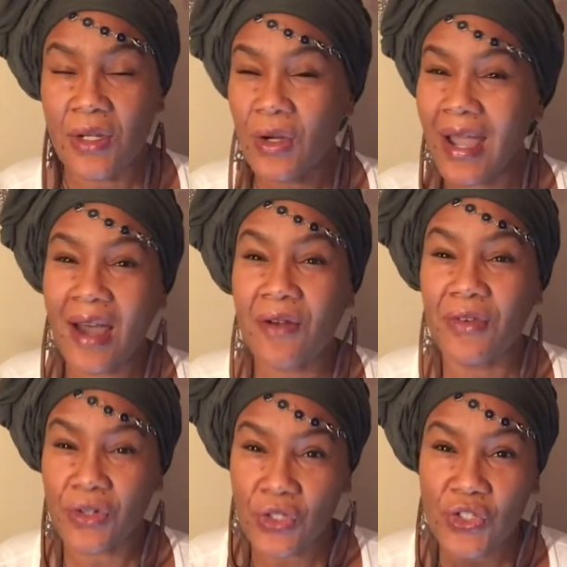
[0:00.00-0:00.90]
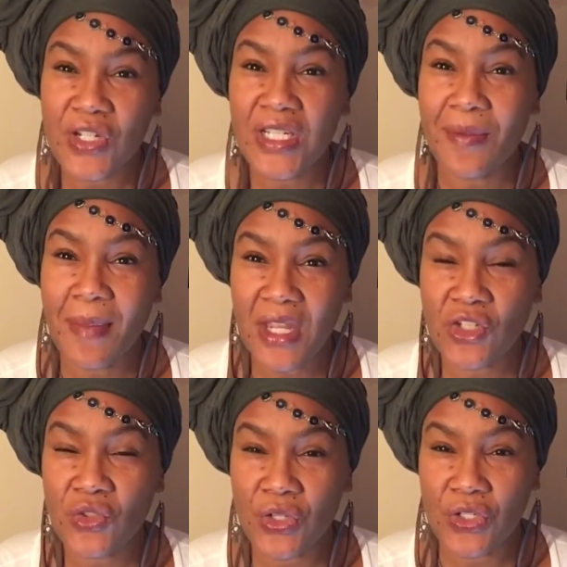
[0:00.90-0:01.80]
However, you need to make
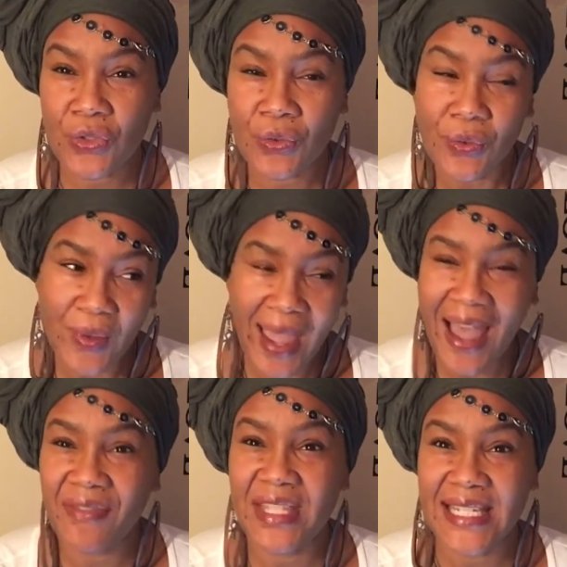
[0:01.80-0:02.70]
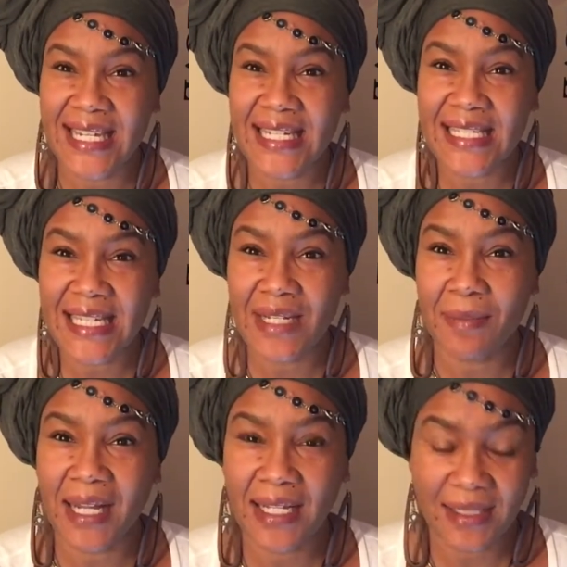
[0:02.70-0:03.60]
sure you have the days in
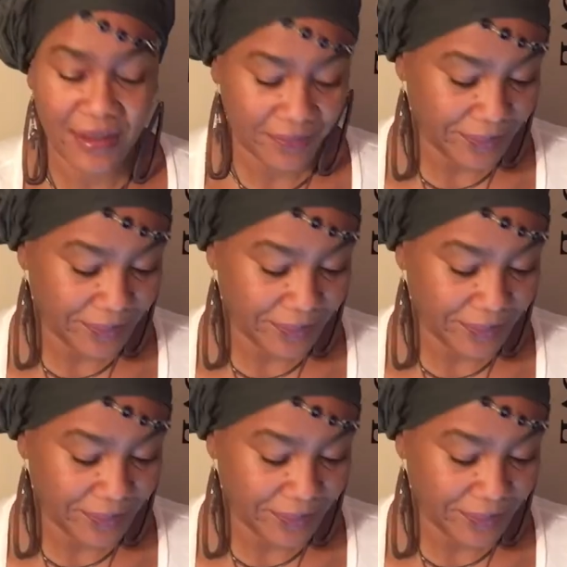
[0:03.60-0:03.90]
mind.